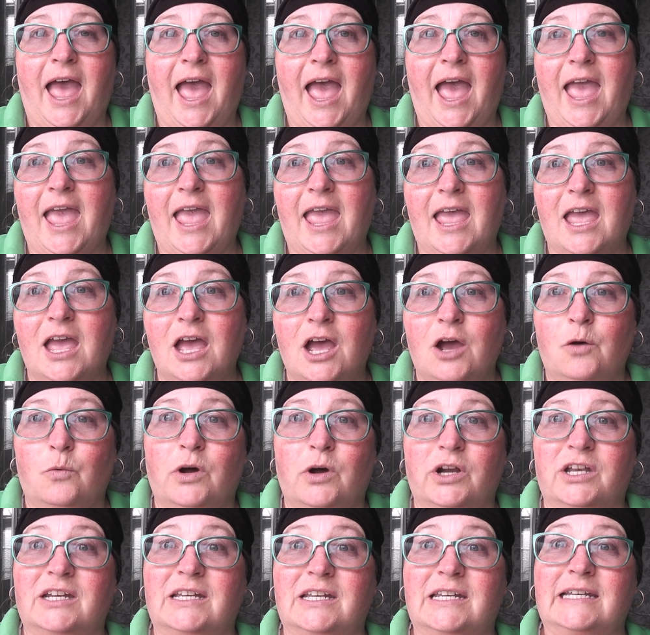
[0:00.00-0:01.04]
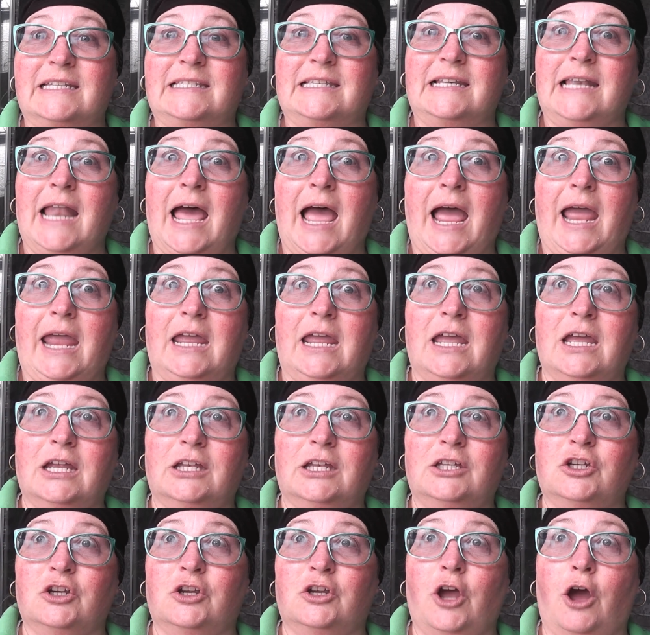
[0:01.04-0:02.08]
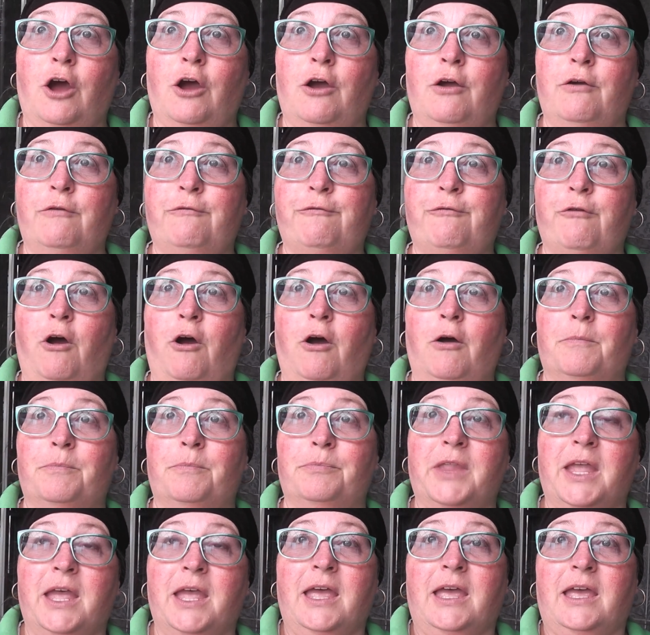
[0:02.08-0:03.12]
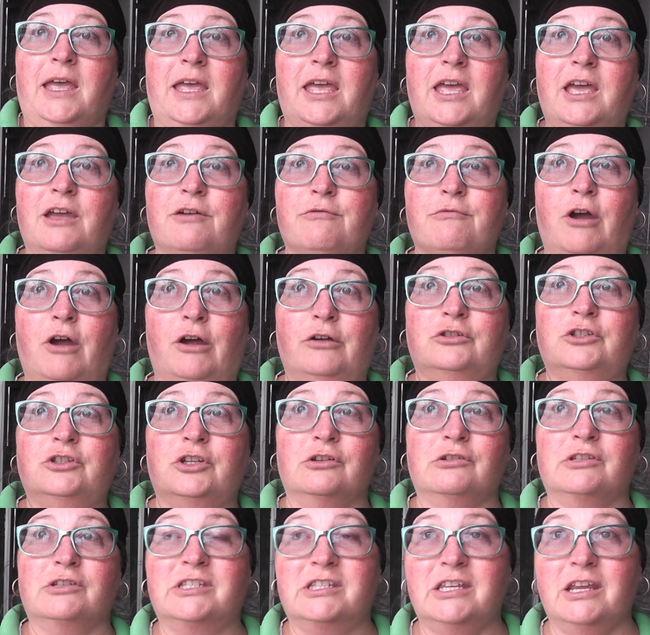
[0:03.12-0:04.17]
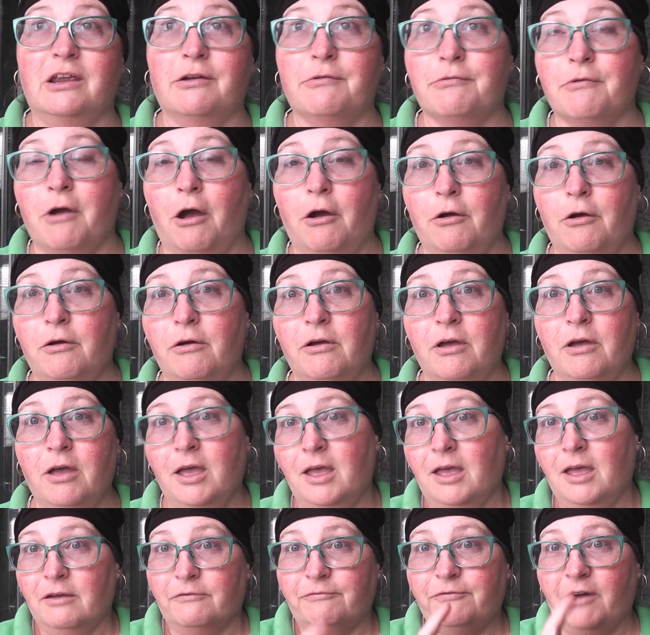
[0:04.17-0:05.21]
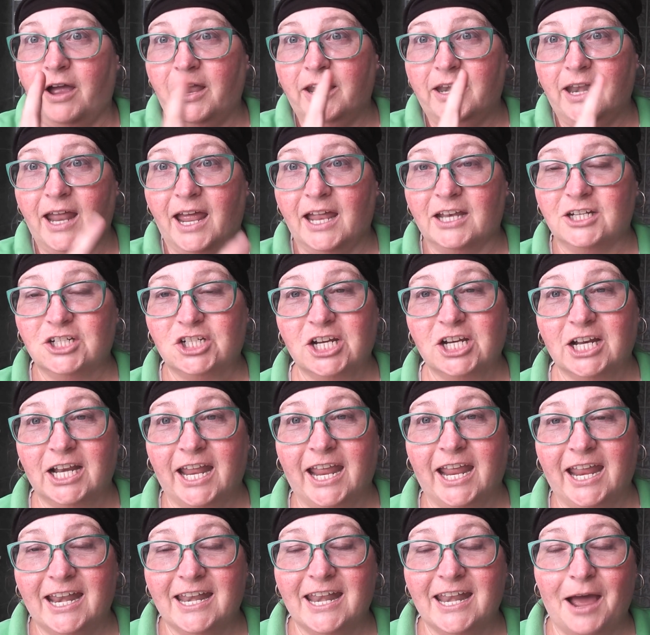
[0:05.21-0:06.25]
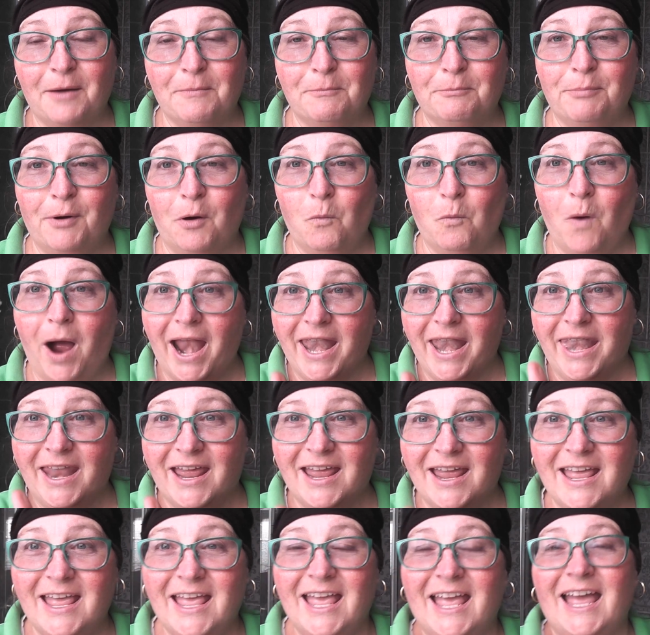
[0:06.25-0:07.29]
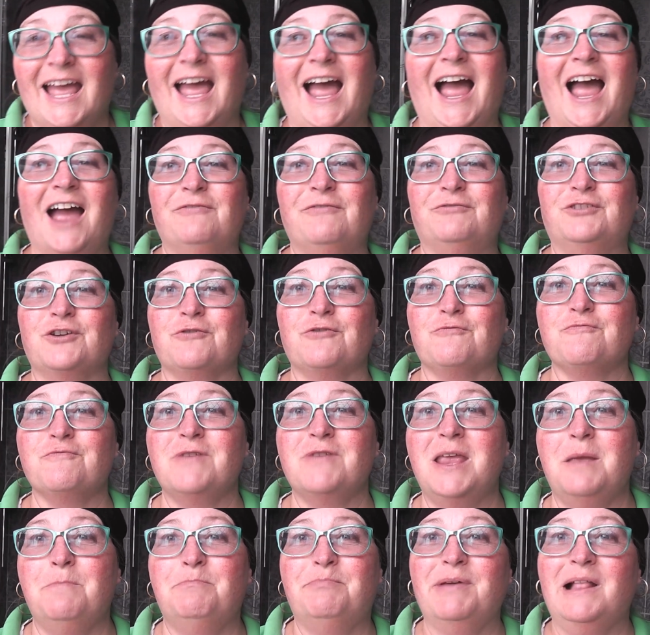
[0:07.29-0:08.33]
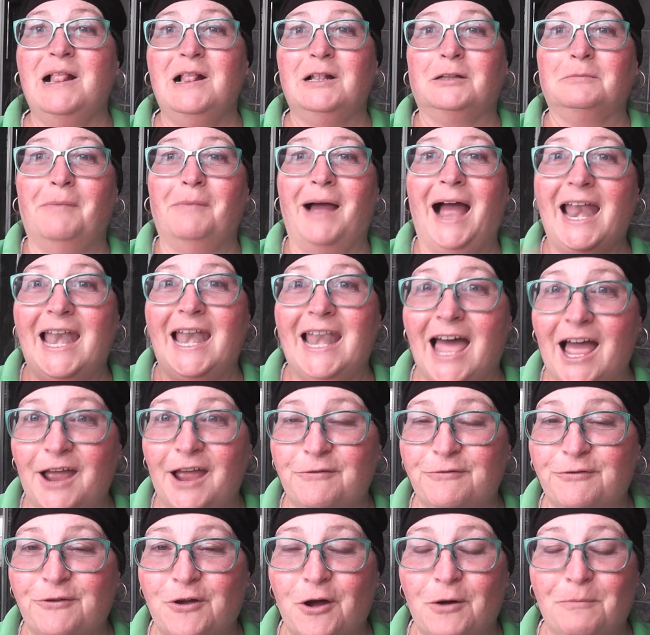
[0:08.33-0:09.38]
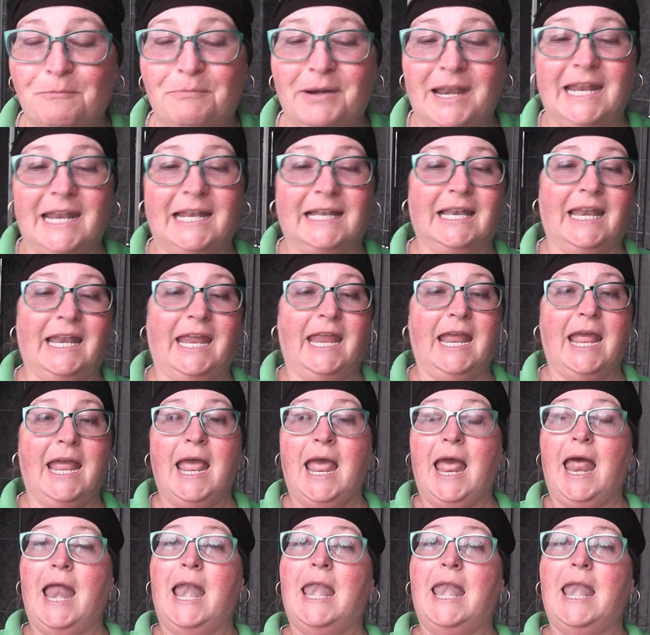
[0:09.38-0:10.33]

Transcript: A, what it is like to go from hero to zero financially. Number one, I have to rebuild my life completely.